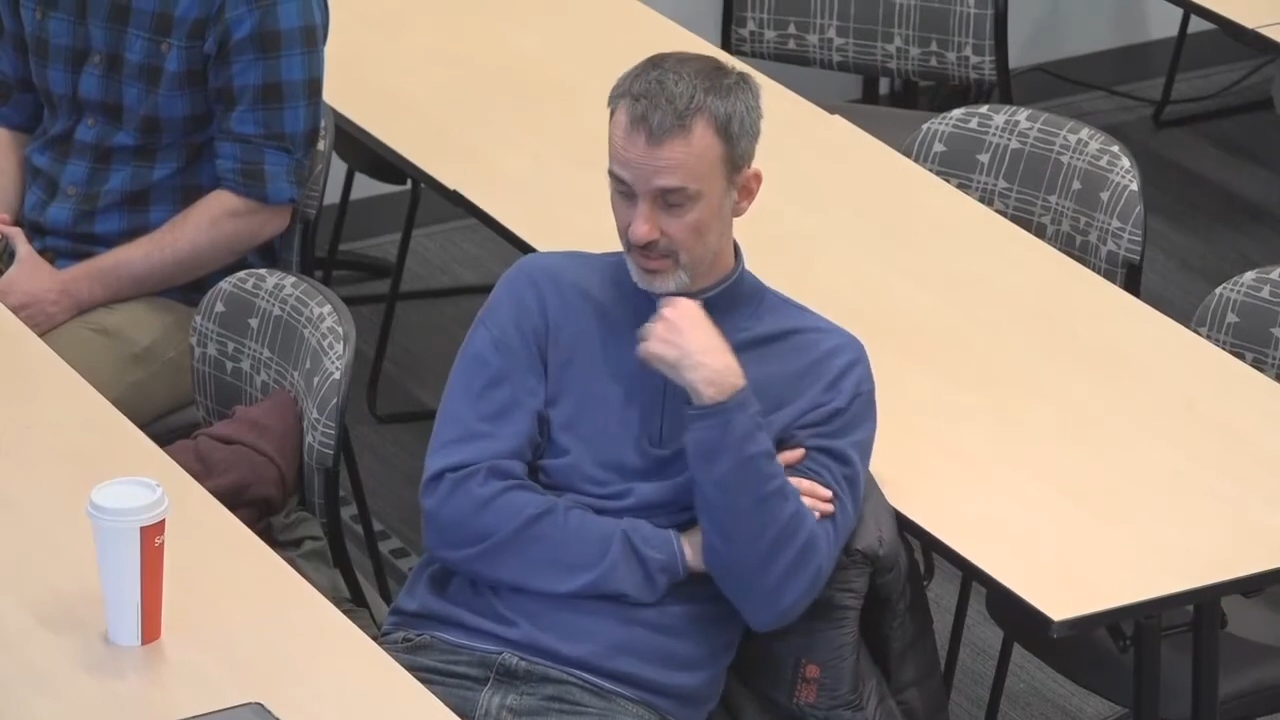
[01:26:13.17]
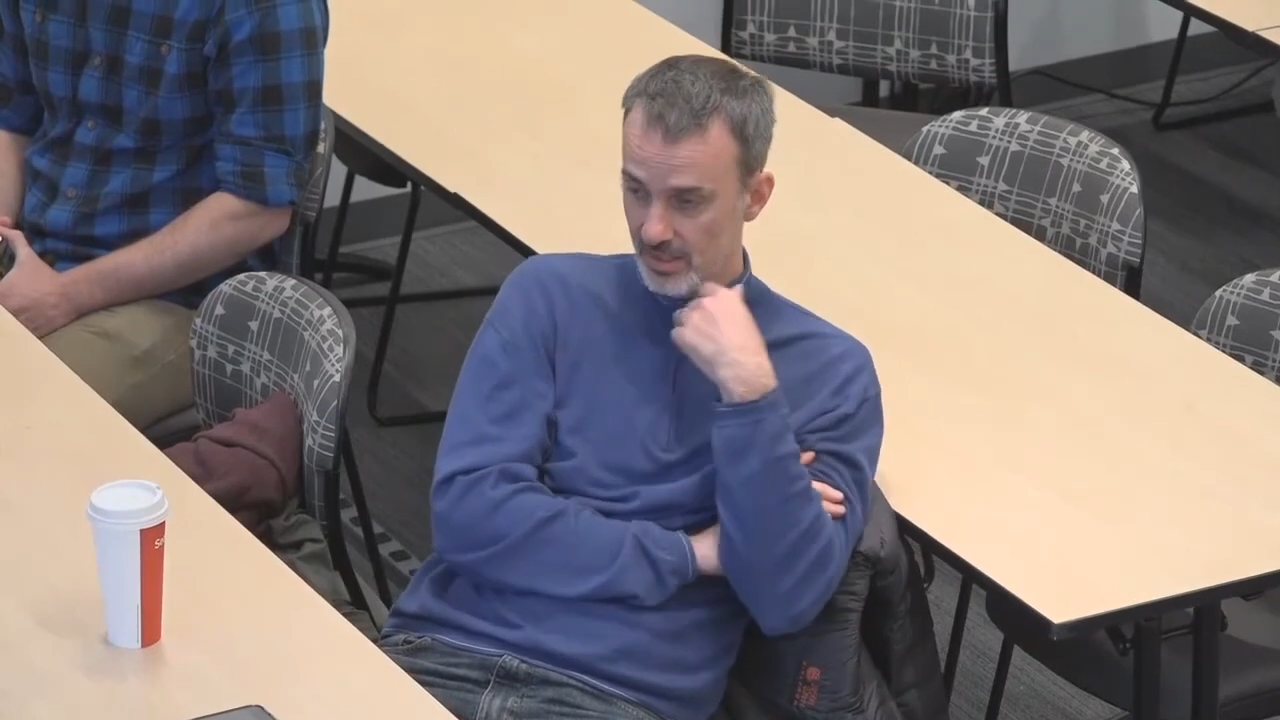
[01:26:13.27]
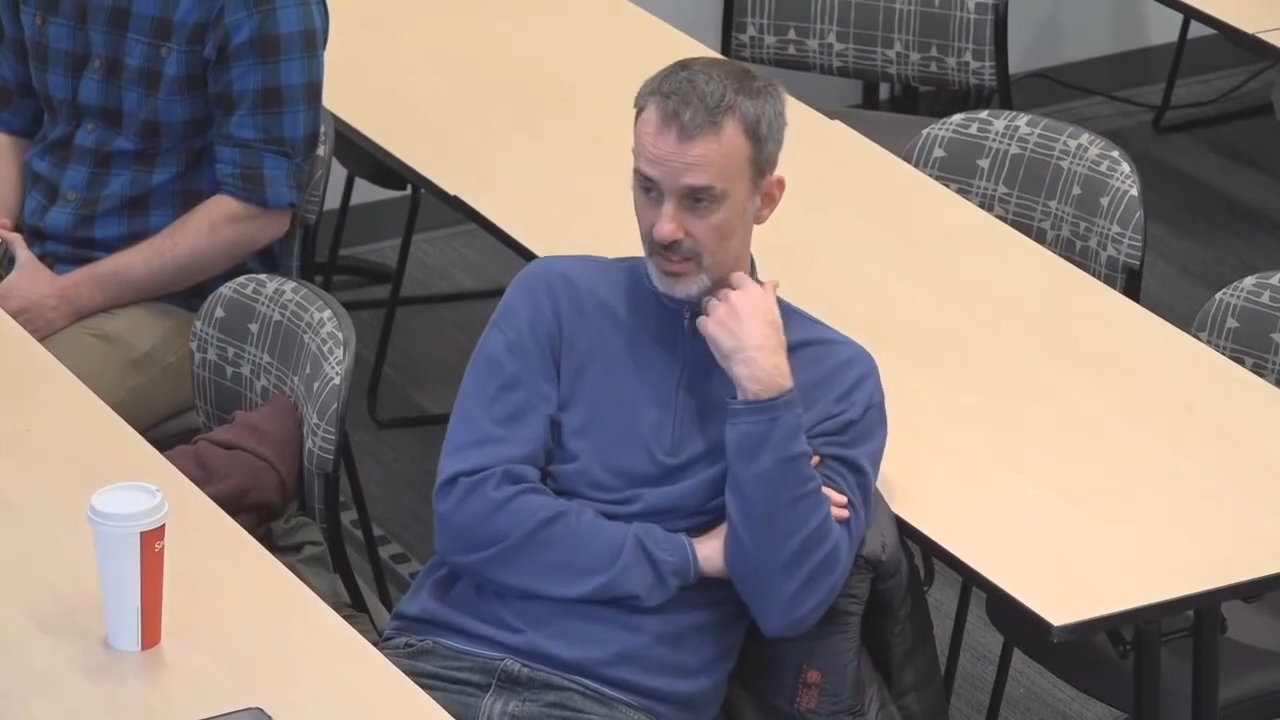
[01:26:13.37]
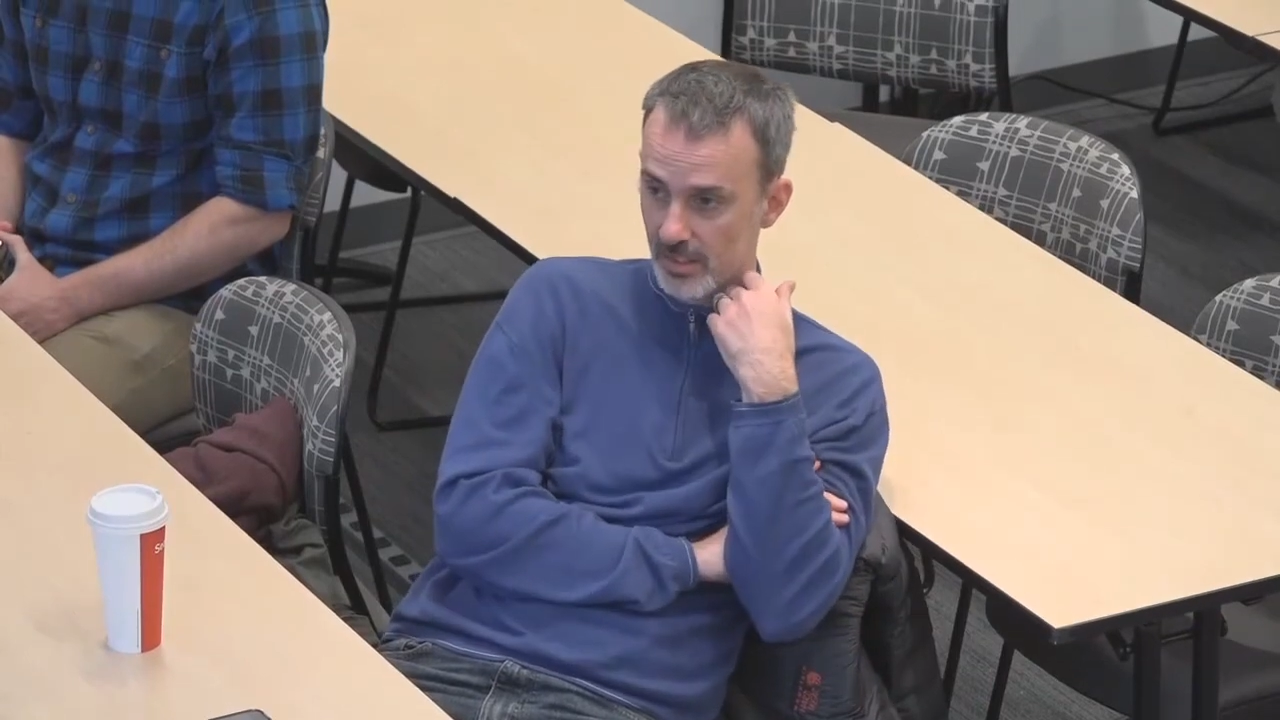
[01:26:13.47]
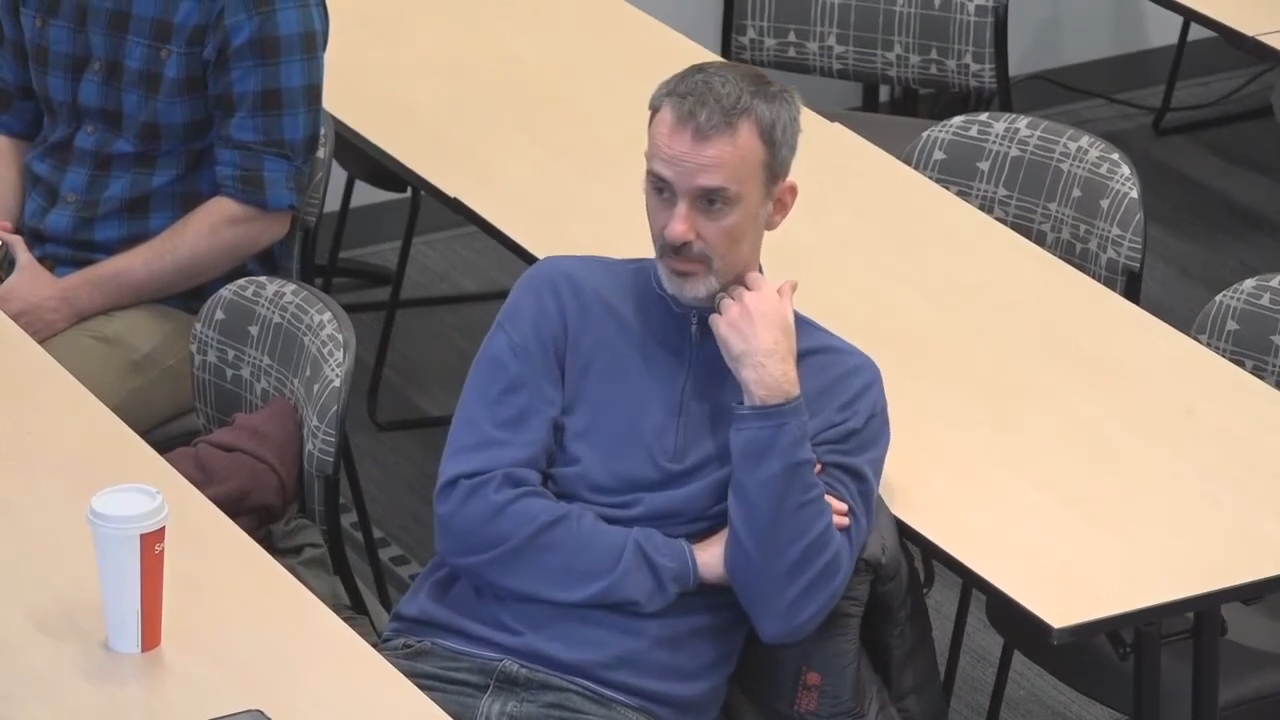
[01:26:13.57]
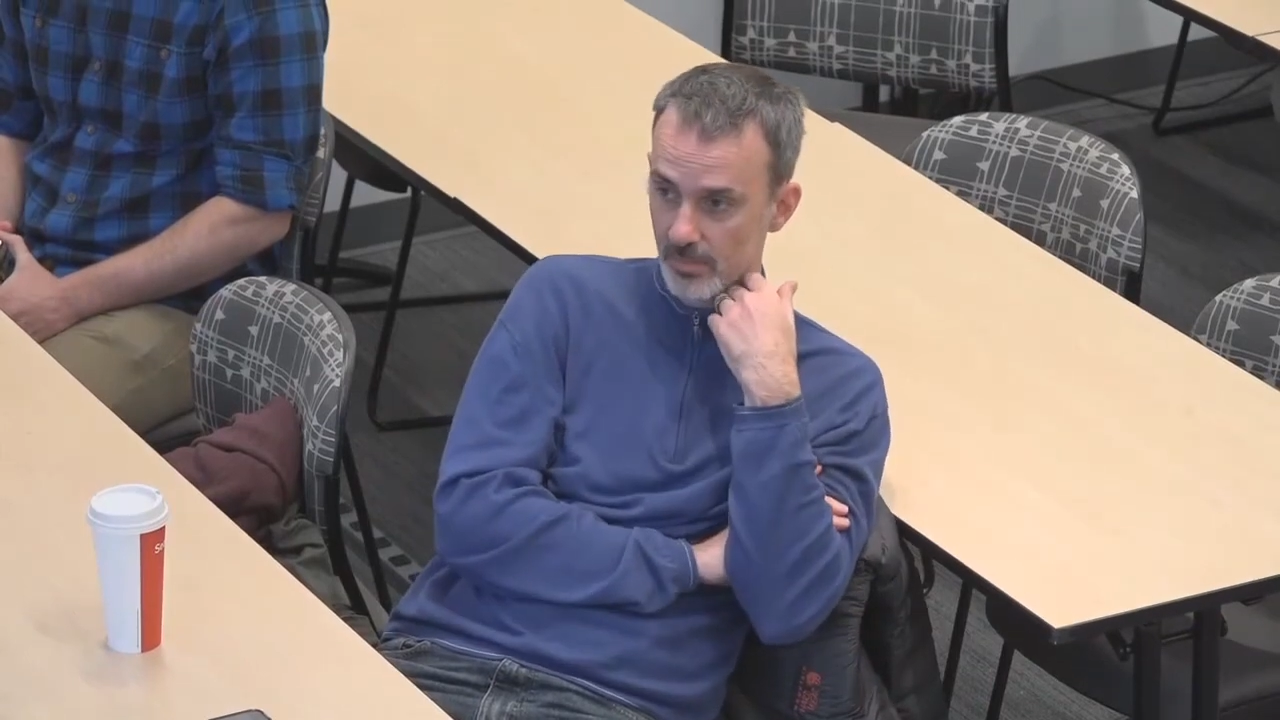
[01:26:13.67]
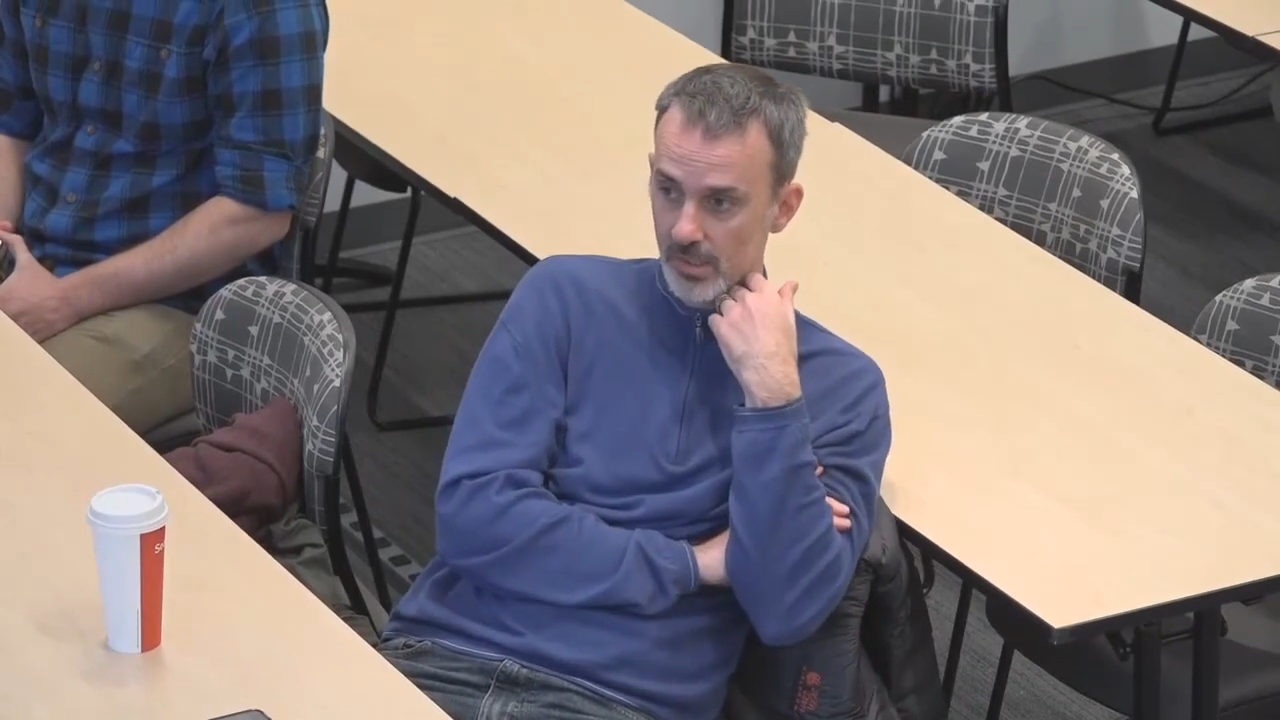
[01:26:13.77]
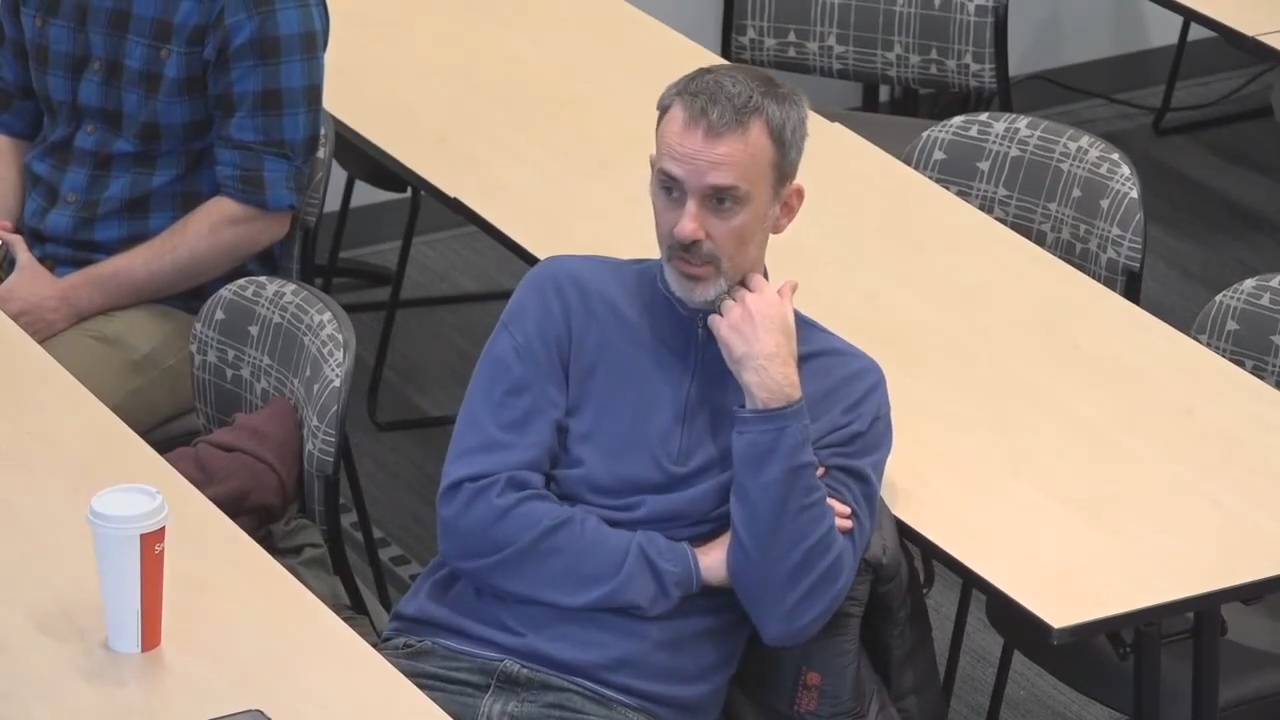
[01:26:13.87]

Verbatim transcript: um,